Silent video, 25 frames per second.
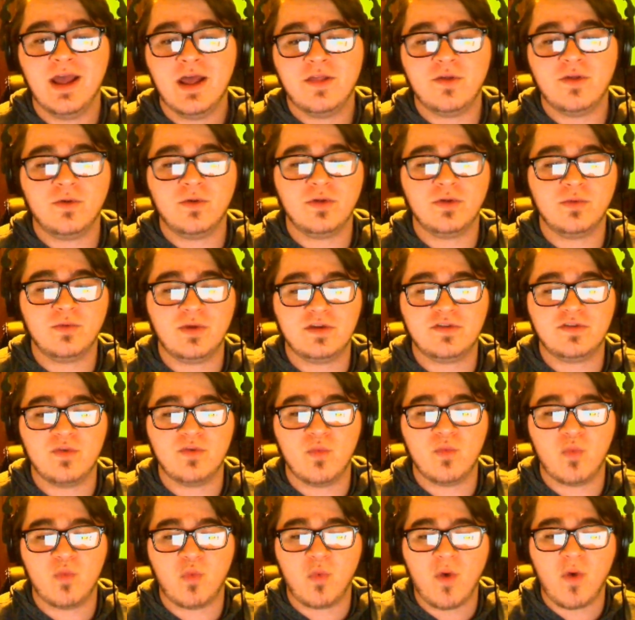The only
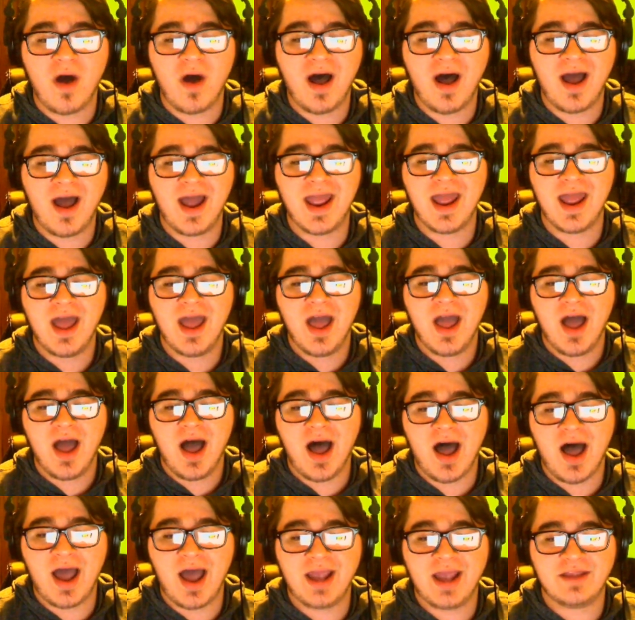reason why
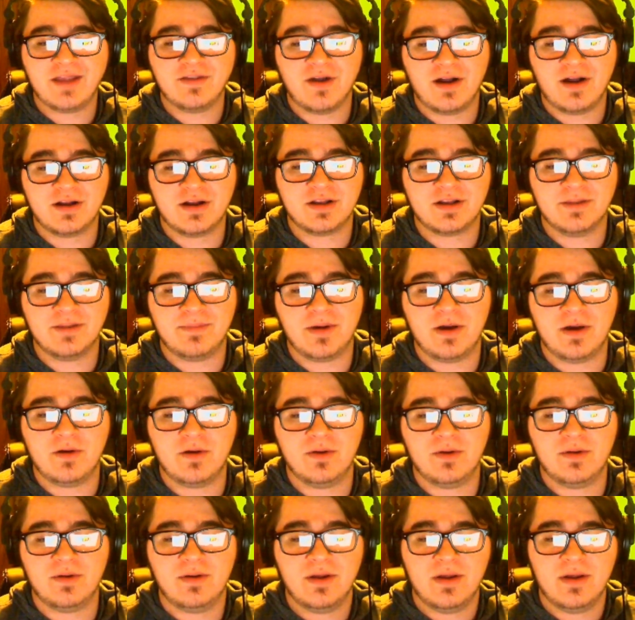I talked
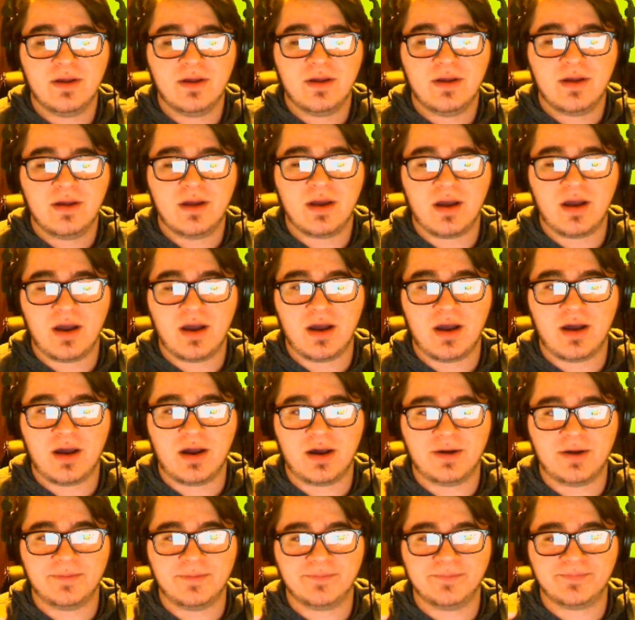about
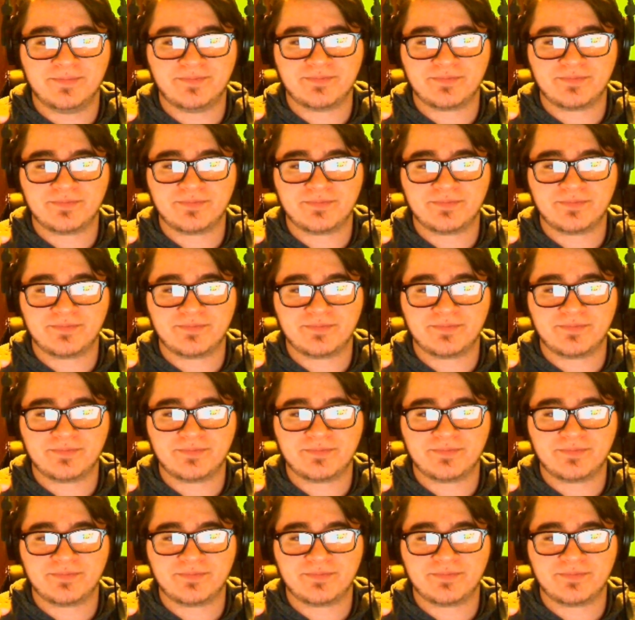the